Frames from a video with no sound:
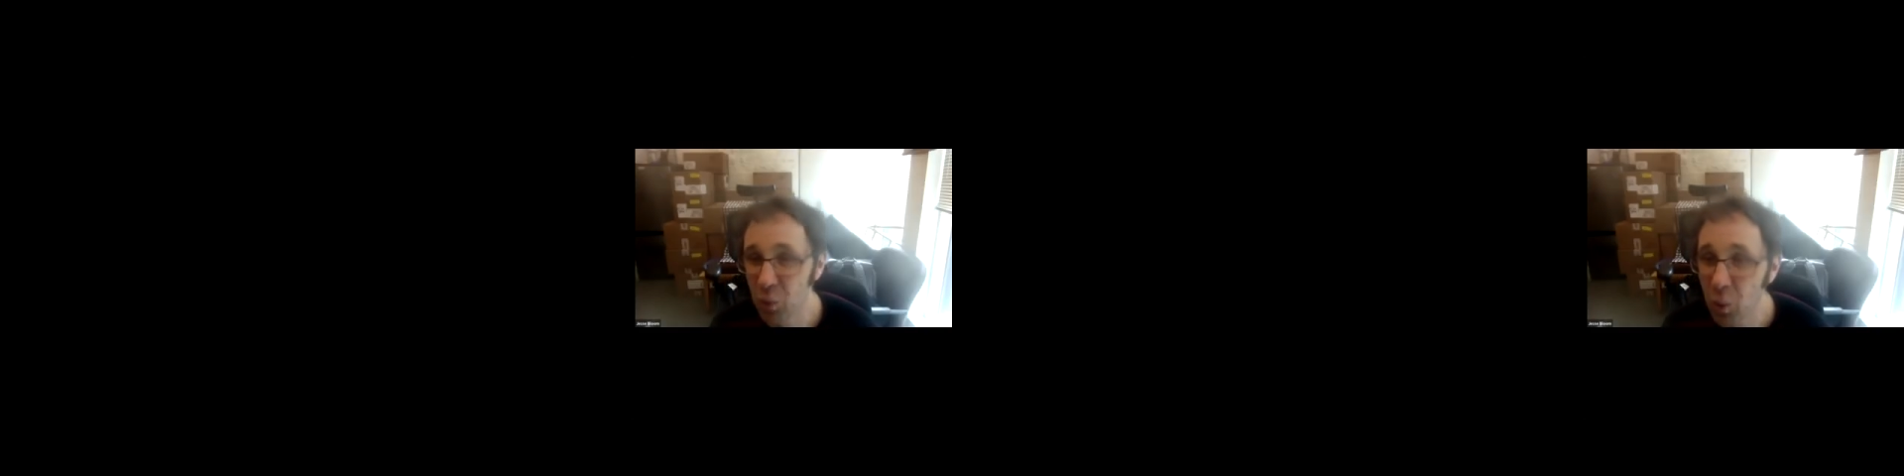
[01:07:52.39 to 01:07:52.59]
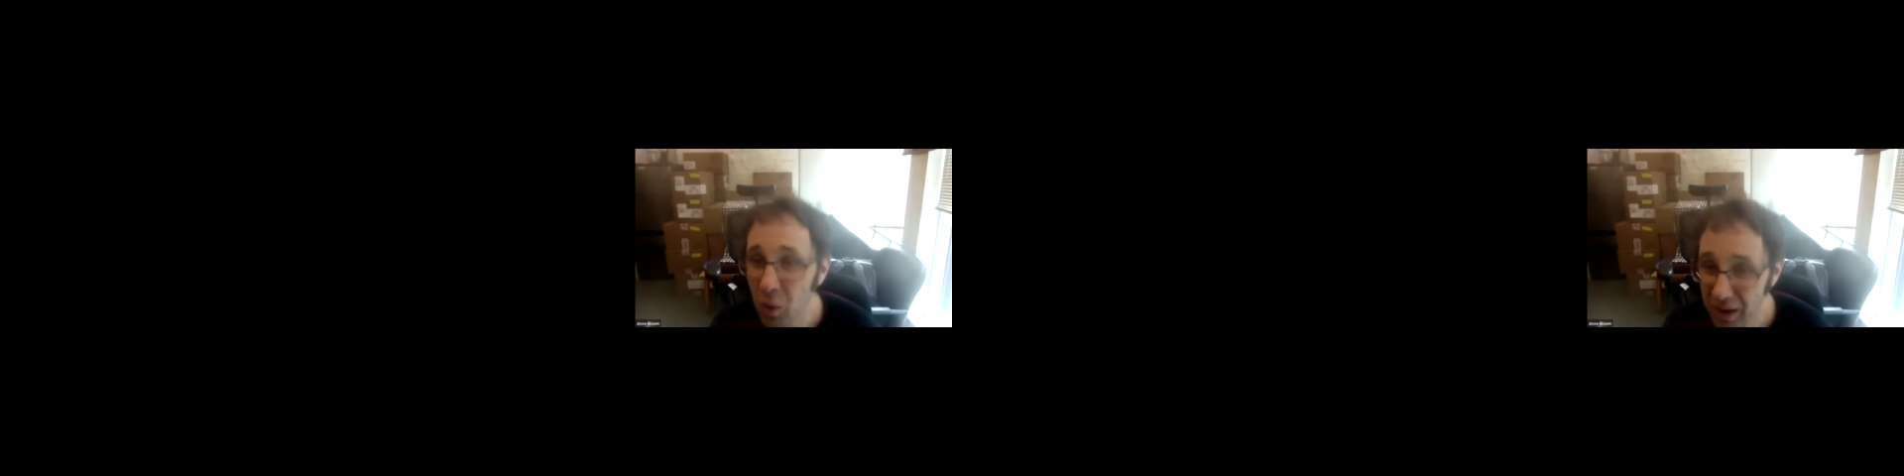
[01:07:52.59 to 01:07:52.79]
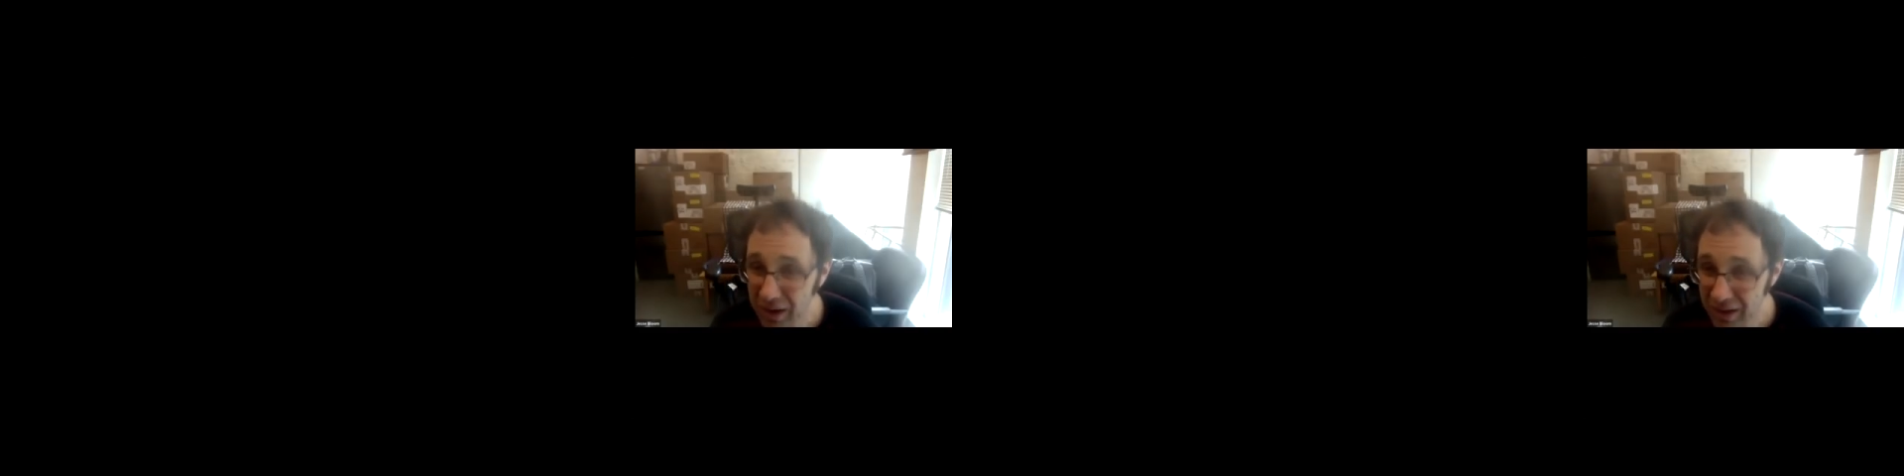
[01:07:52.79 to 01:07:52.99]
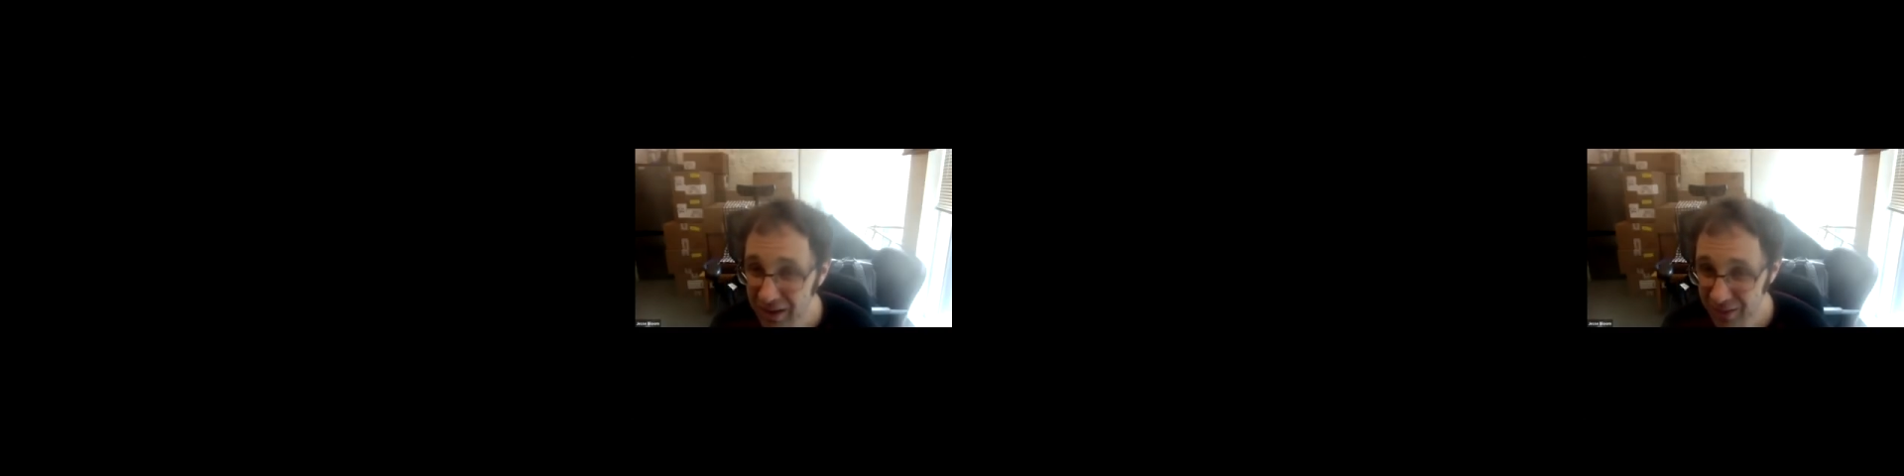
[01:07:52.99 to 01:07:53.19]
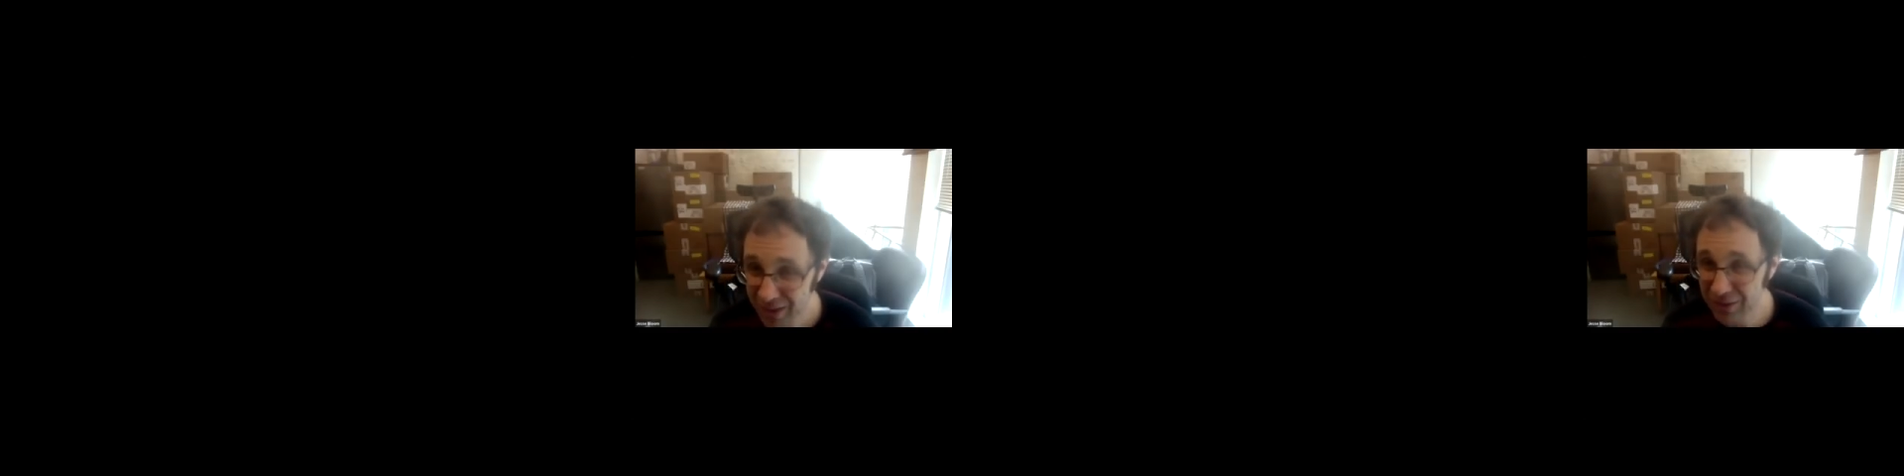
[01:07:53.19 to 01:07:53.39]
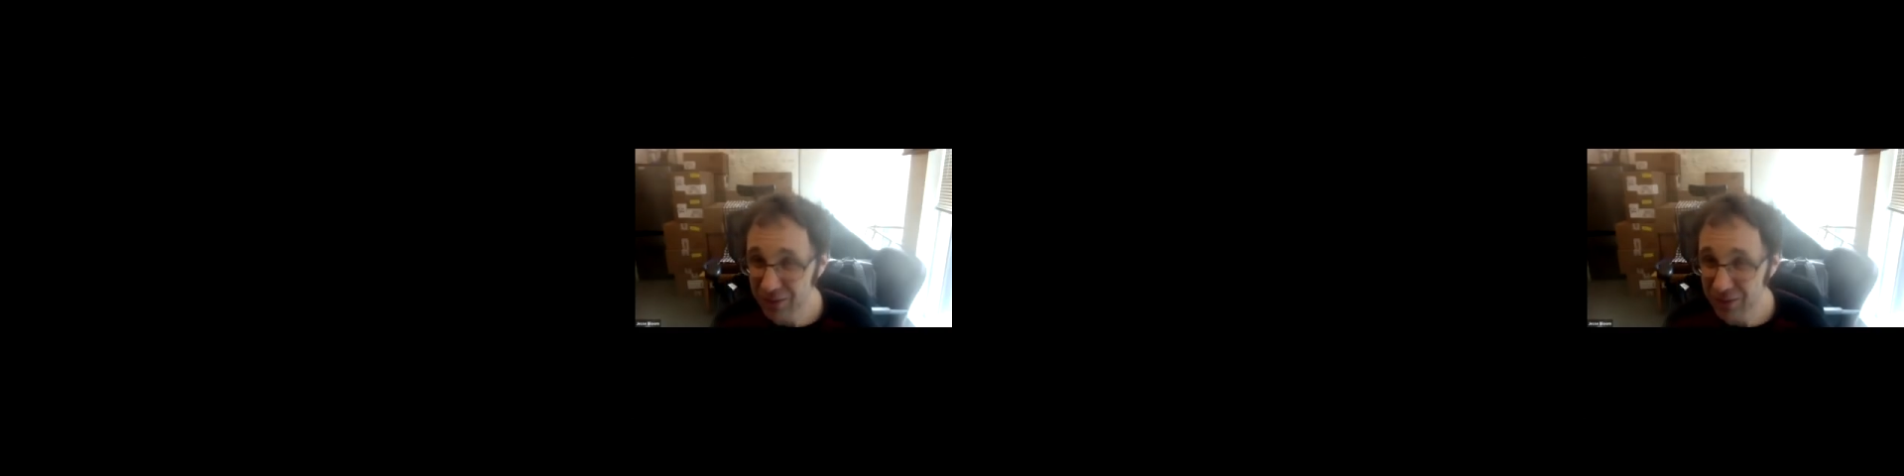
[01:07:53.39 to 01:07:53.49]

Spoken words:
1, right?